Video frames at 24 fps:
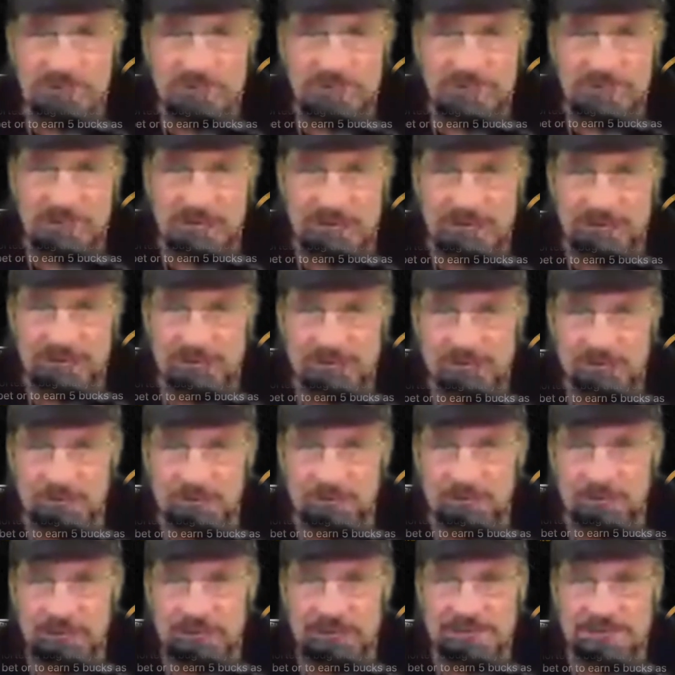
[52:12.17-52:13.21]
like for a
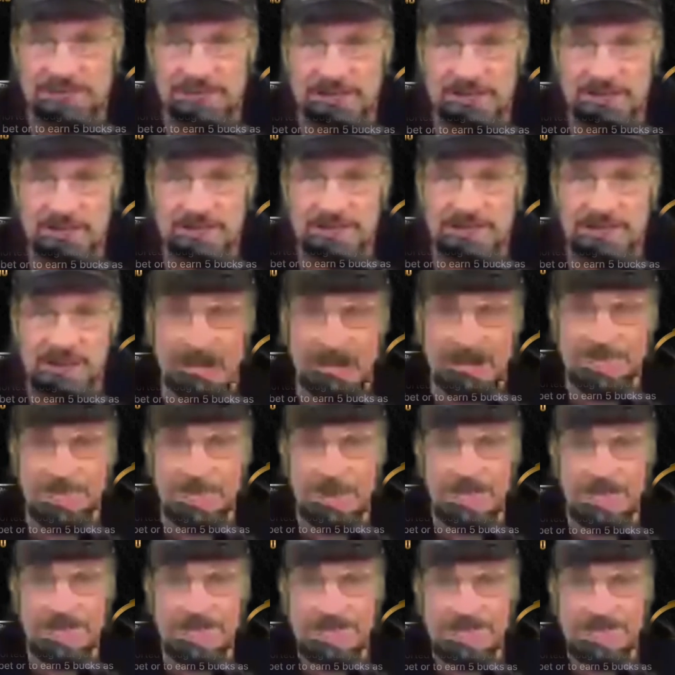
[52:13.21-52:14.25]
bet to earn $5
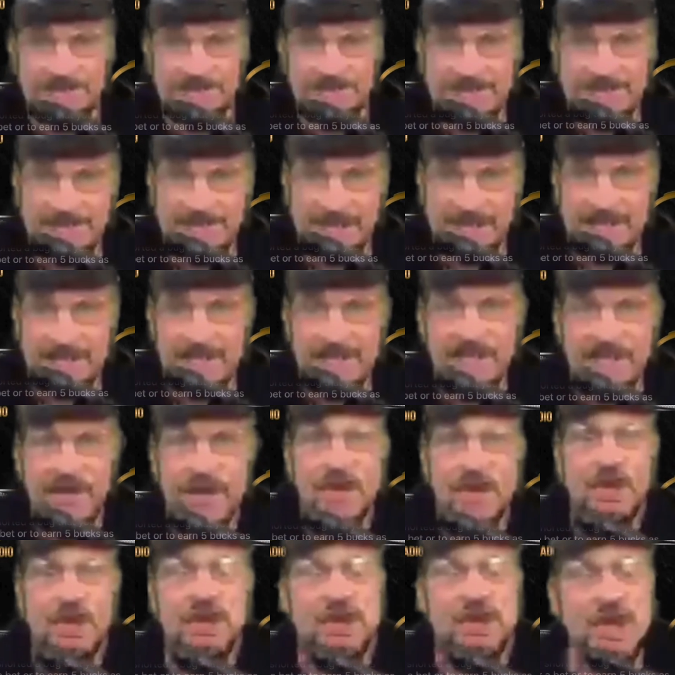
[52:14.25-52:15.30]
as a kid?
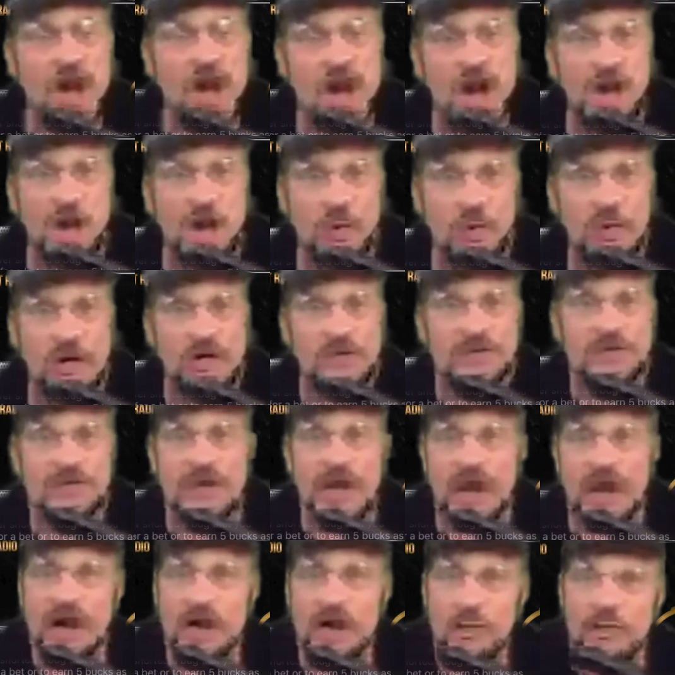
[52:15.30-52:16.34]
No,
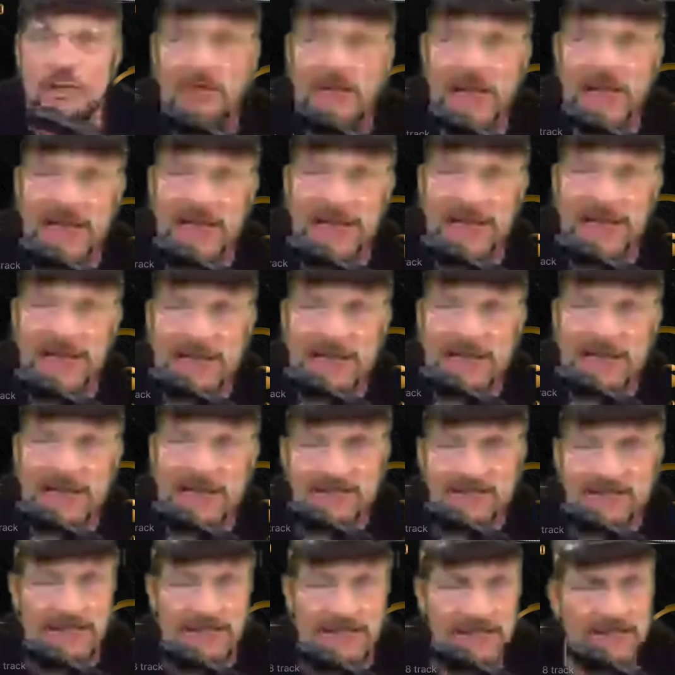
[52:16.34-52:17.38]
no, that I never
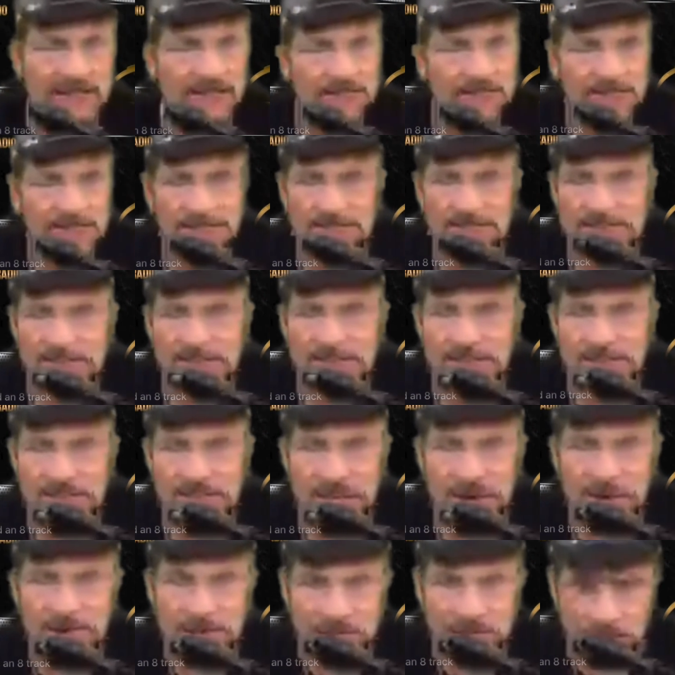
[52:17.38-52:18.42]
did.
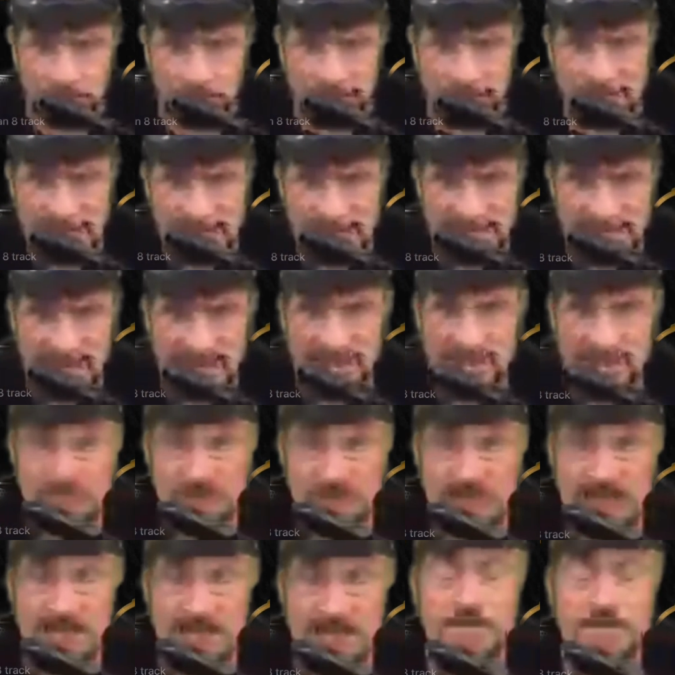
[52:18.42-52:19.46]
Buick had an A-track.
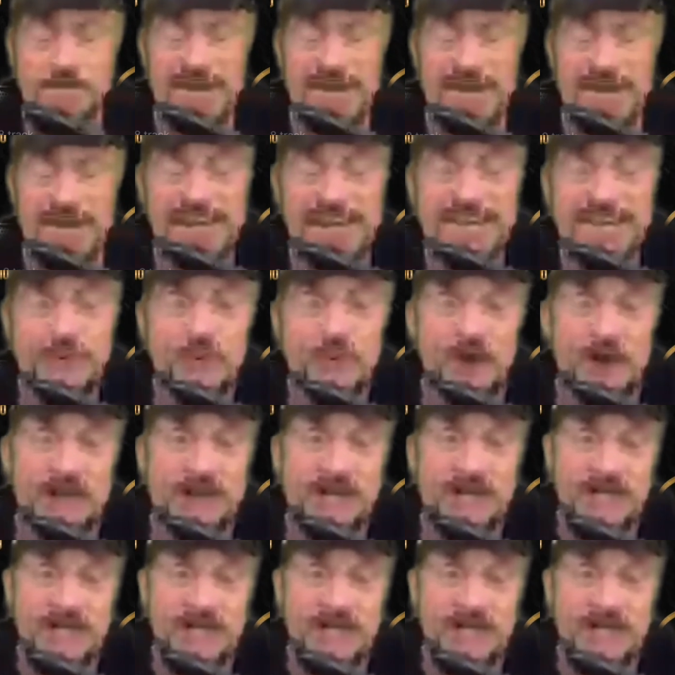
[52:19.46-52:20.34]
My 81